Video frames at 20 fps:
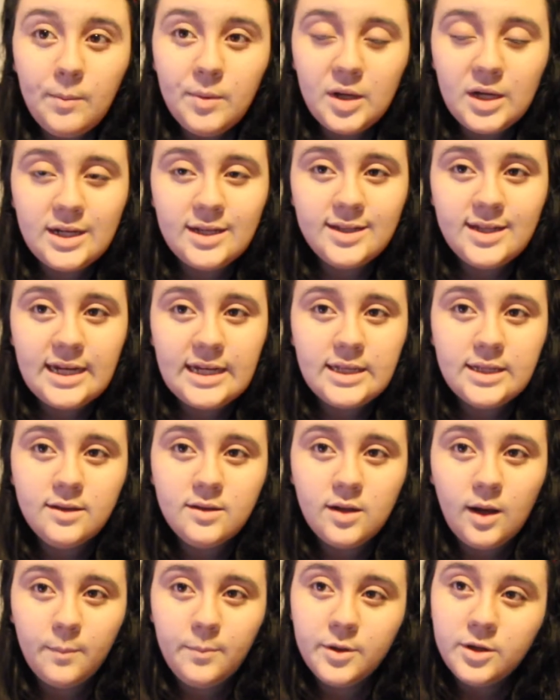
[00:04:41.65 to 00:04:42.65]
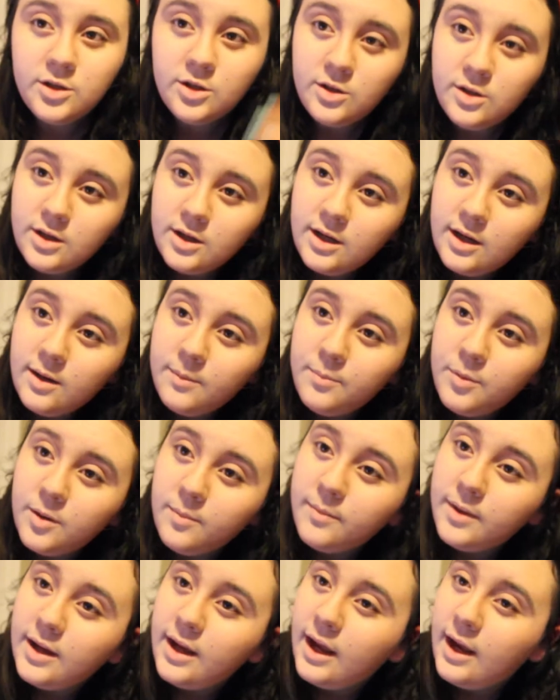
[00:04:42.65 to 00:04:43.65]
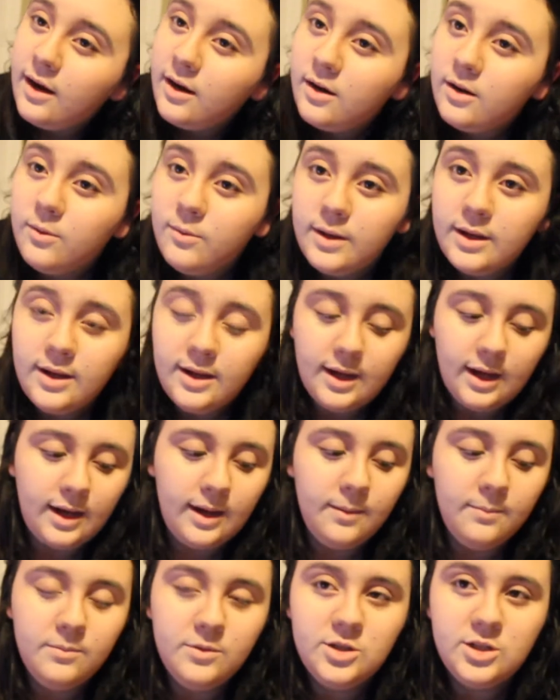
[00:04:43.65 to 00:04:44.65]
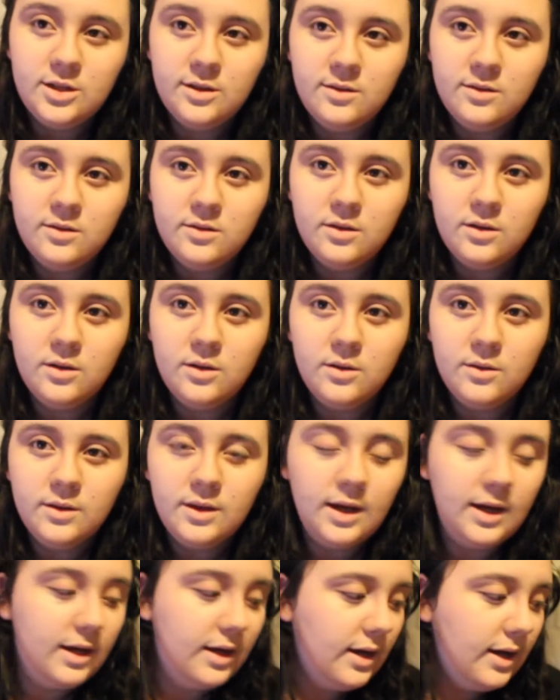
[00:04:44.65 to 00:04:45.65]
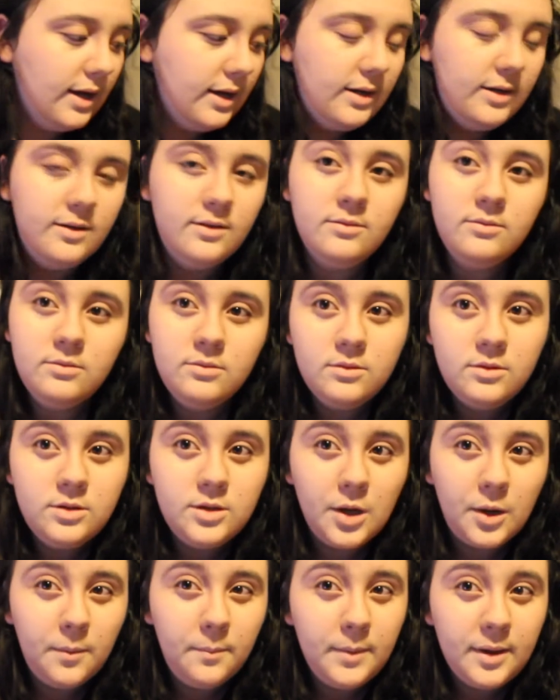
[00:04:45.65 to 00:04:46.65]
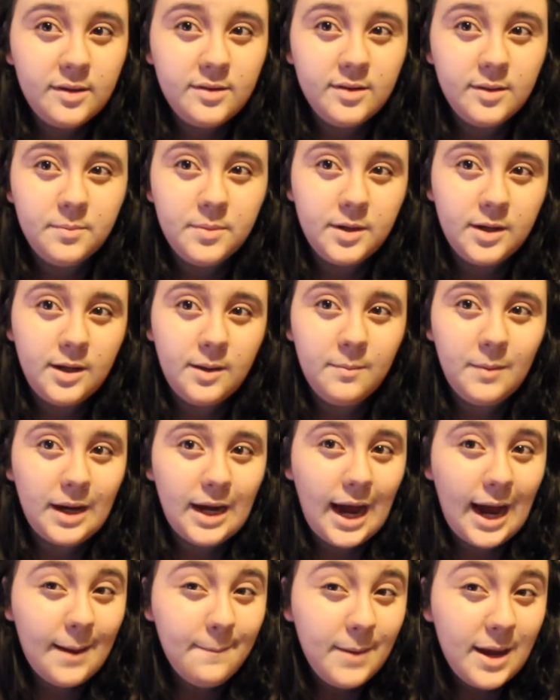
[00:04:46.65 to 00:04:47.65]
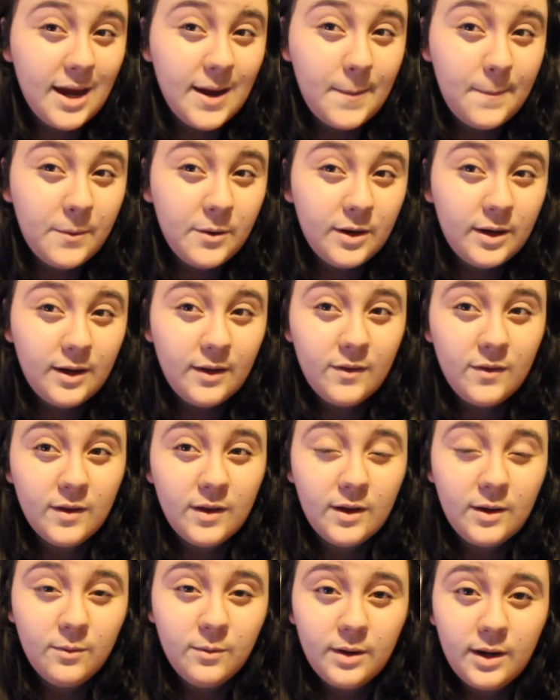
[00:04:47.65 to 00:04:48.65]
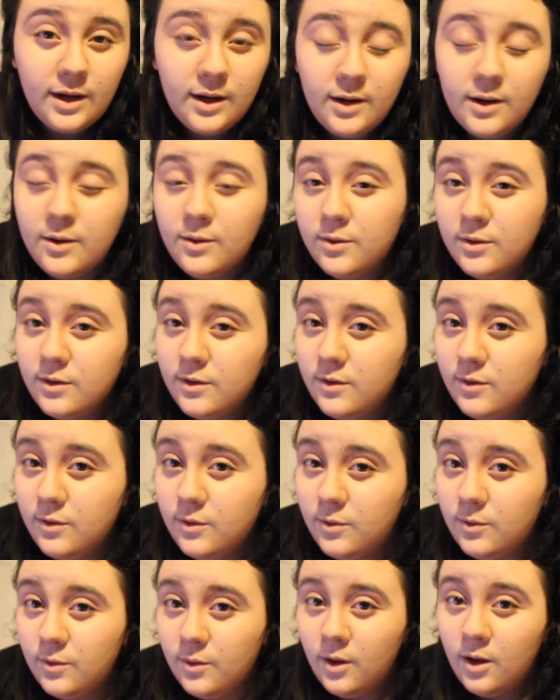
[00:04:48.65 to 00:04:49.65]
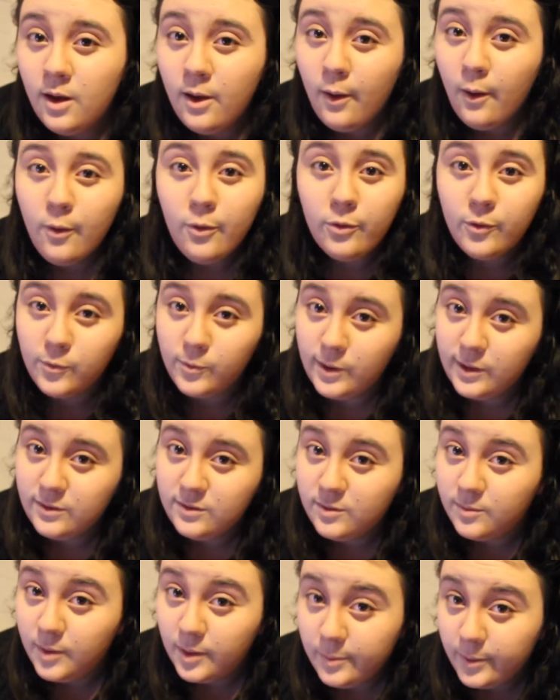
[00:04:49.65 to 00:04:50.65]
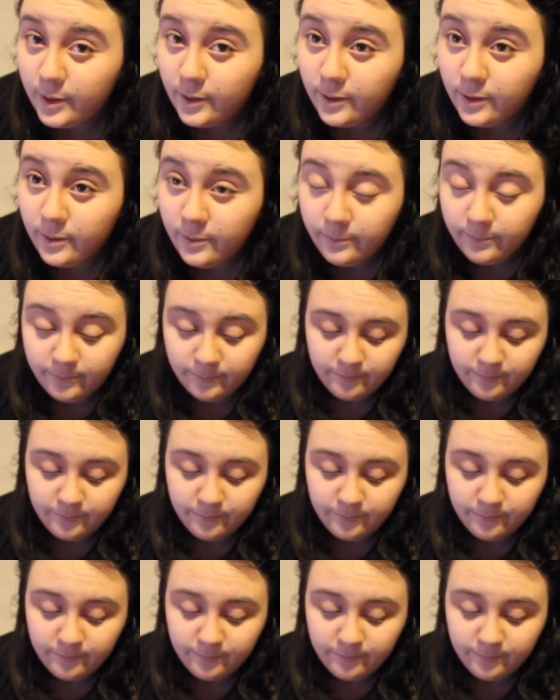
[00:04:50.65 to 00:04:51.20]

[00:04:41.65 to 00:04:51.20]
I'm going to take this opportunity to put my hair in a wig cap just so that I don't mess up any of my eye makeup or anything when I go to do the rest of my makeup.